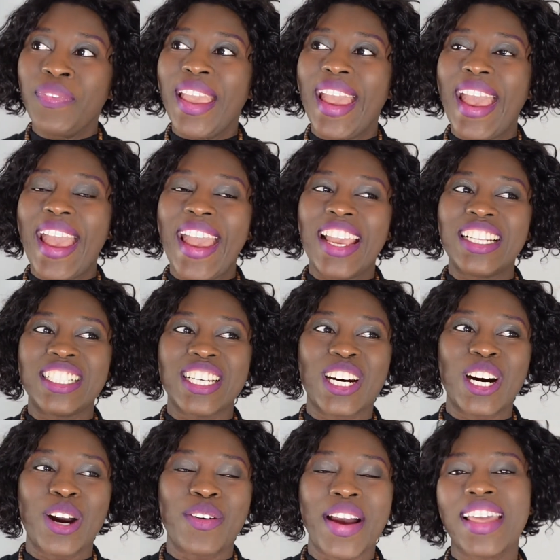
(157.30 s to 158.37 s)
And
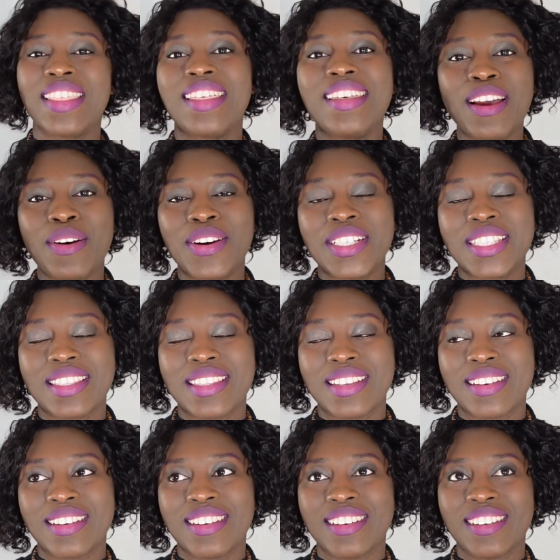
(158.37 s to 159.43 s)
I think that was
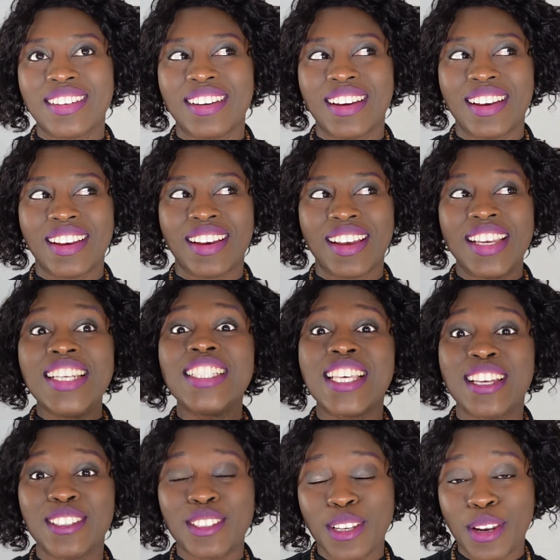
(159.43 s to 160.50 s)
the
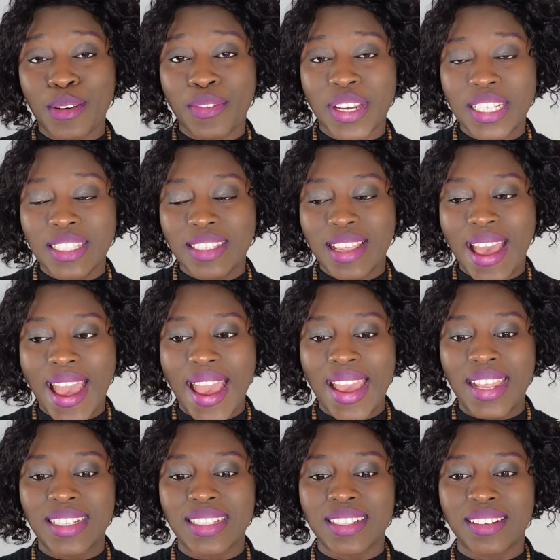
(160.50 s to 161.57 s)
intention of it.
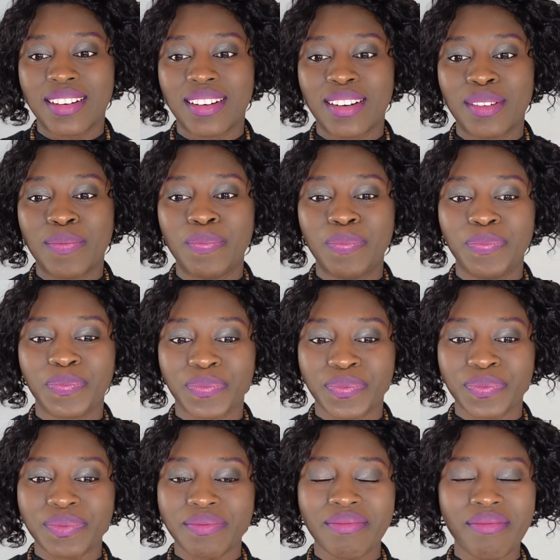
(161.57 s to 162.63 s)
And
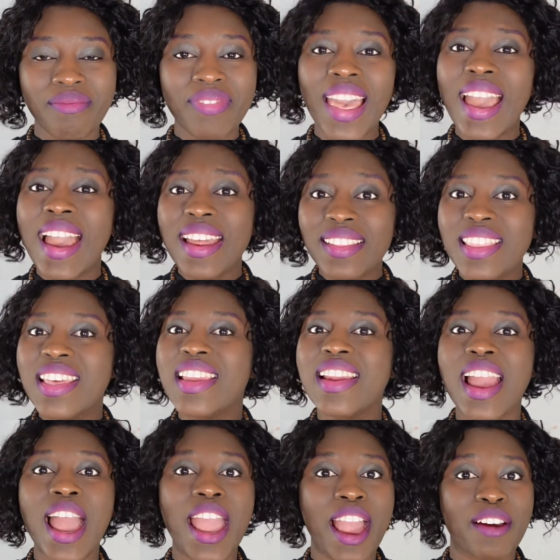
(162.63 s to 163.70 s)
I
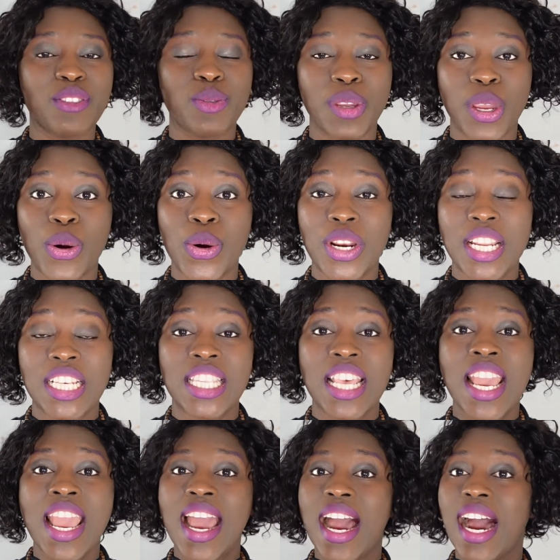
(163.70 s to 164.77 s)
think I have to be honest,
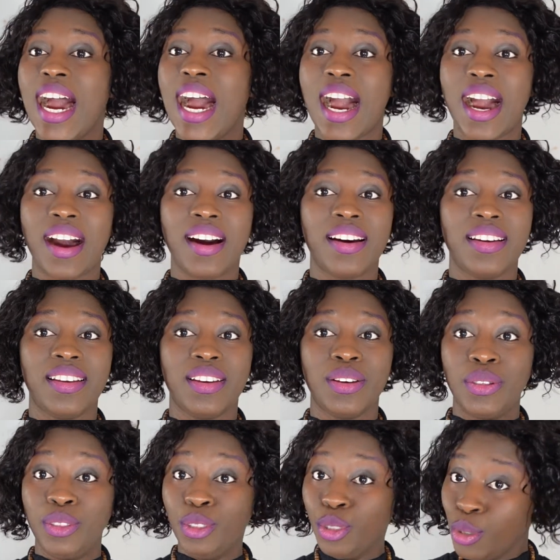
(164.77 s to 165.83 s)
I
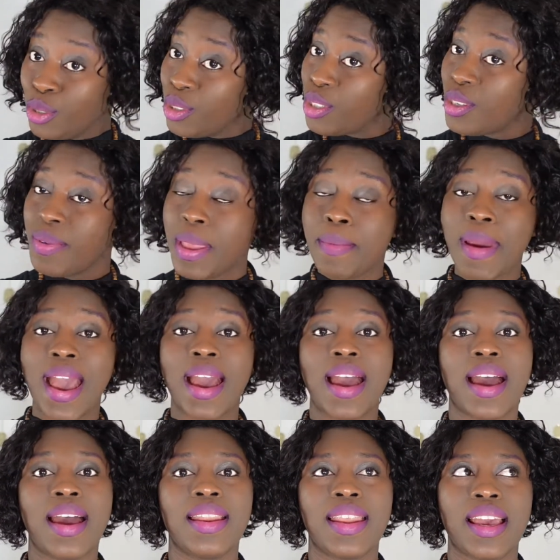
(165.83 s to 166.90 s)
used to be
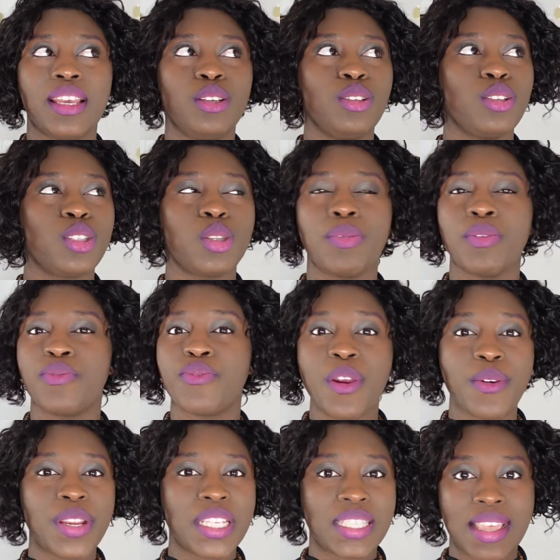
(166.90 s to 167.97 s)
mad. I used to be
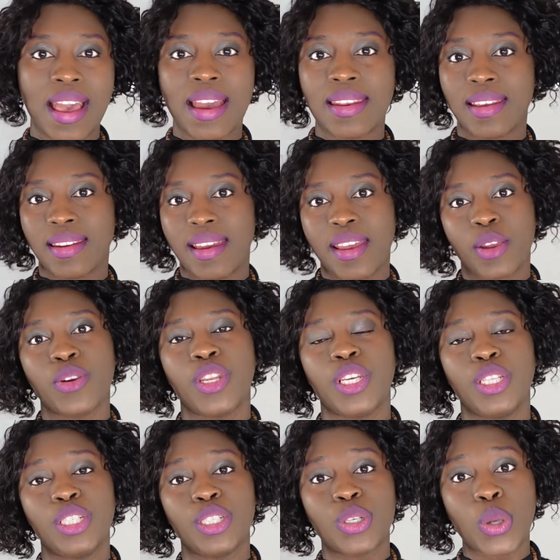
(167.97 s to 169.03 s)
very sad that I
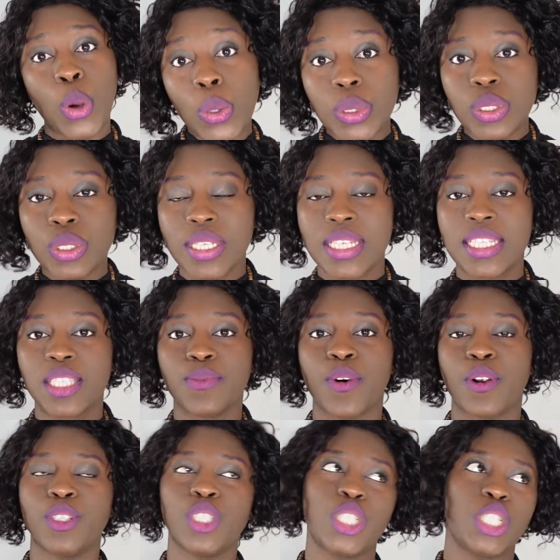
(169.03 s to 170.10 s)
couldn't go to these
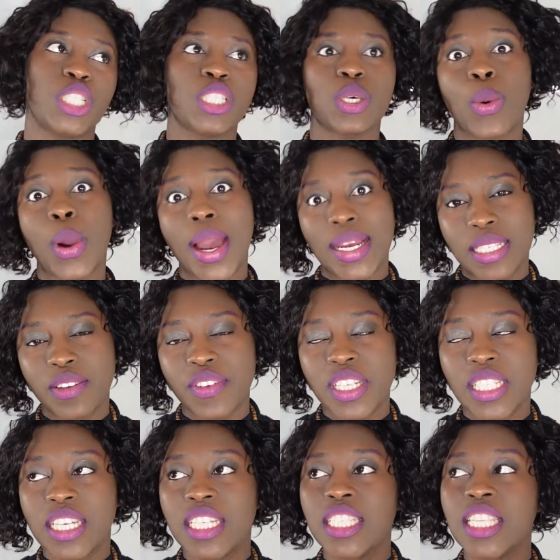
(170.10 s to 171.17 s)
functions or
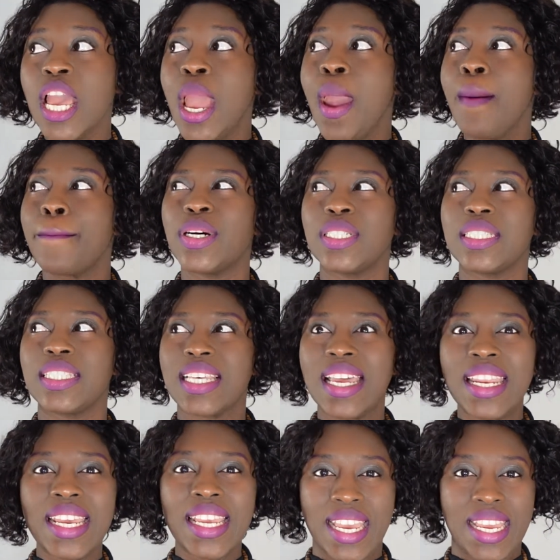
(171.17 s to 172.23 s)
activities. But
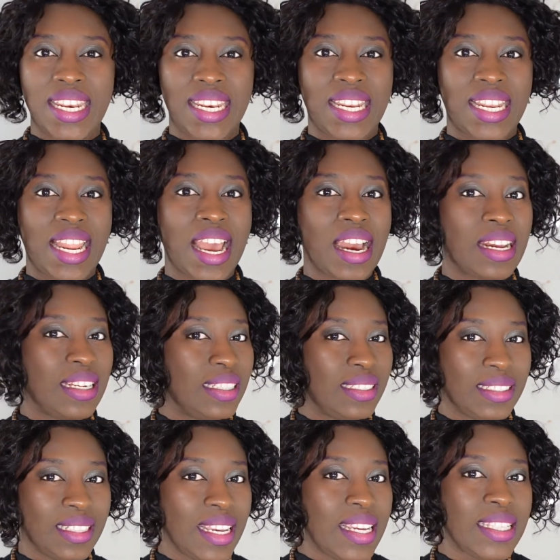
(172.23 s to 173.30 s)
then again,
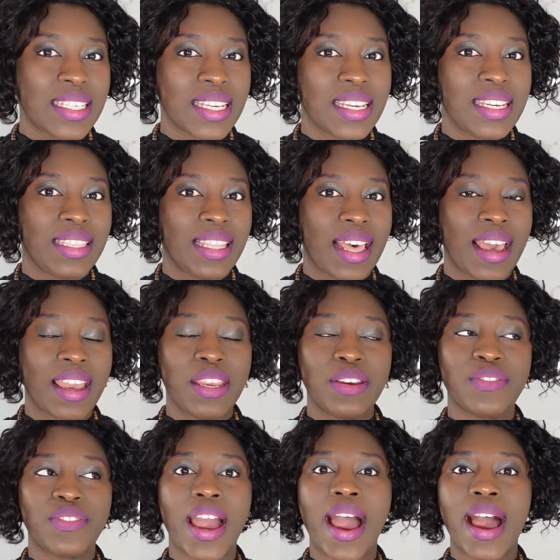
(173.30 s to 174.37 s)
later in
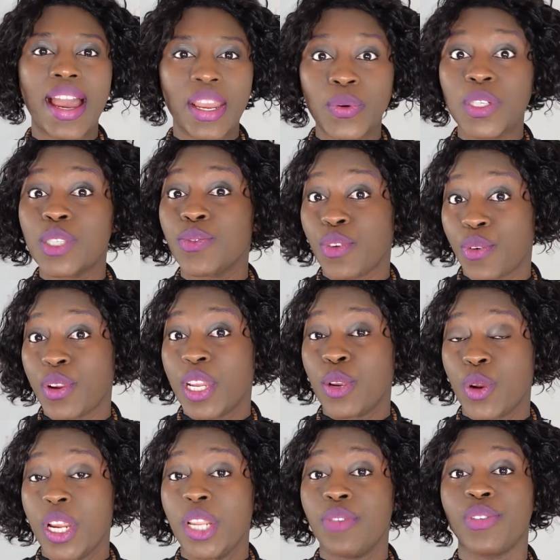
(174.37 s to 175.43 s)
life, I was very
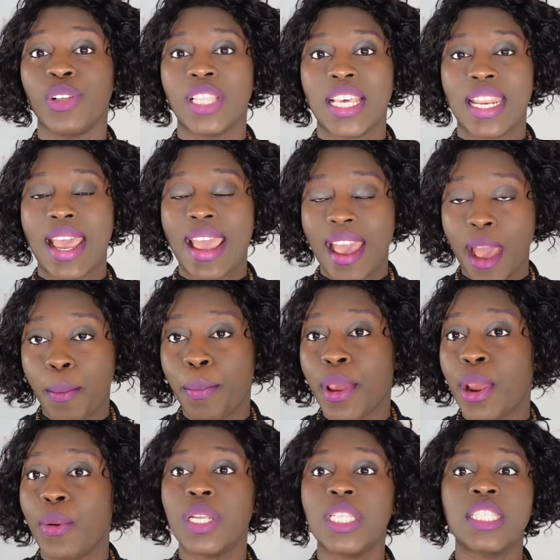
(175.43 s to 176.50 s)
grateful that I had
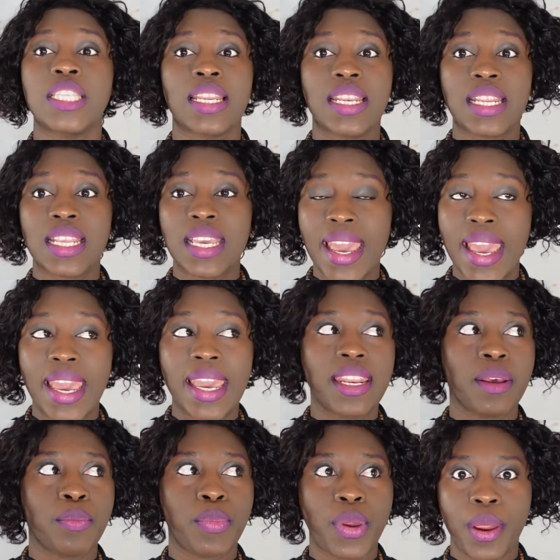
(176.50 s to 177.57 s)
parents that
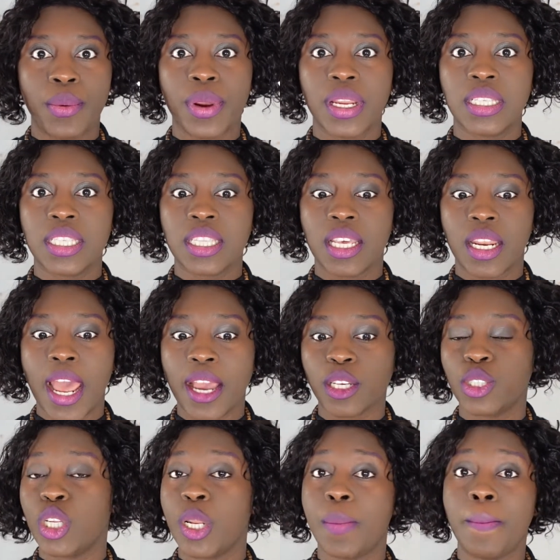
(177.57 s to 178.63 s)
cared, parents that
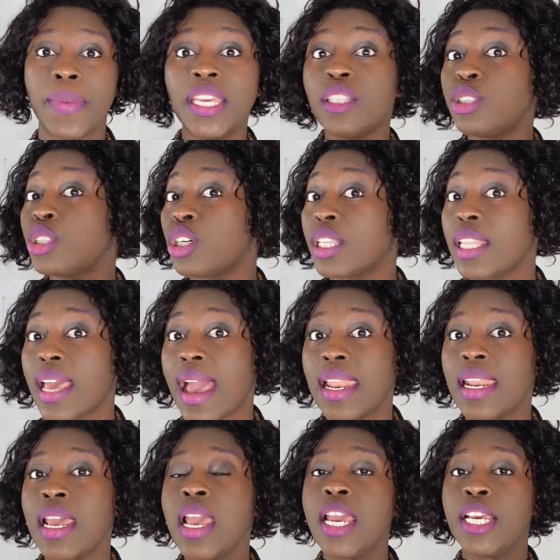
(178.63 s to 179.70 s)
actually made sure
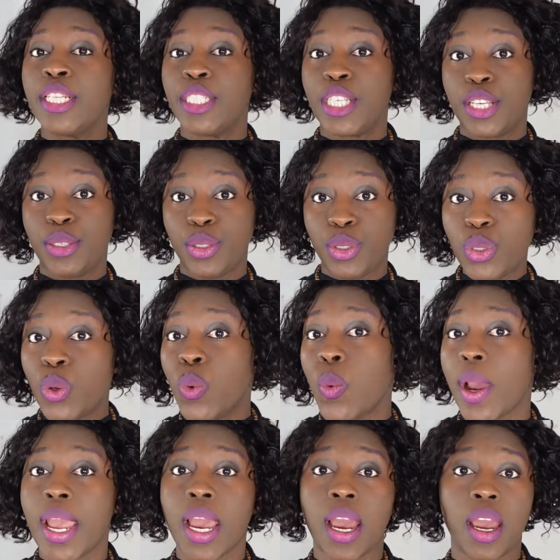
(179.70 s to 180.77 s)
that they knew
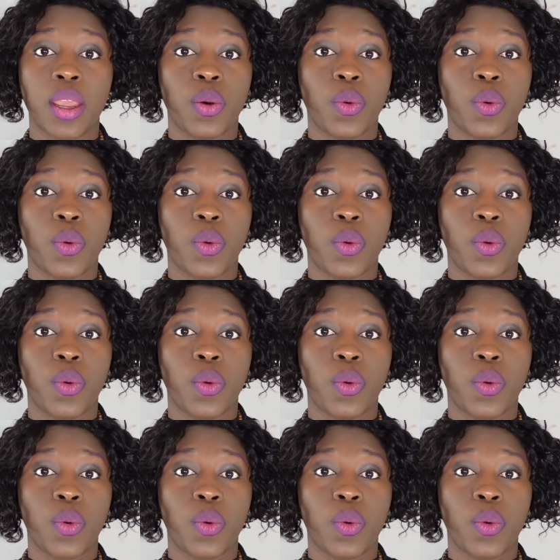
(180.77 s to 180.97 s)
where I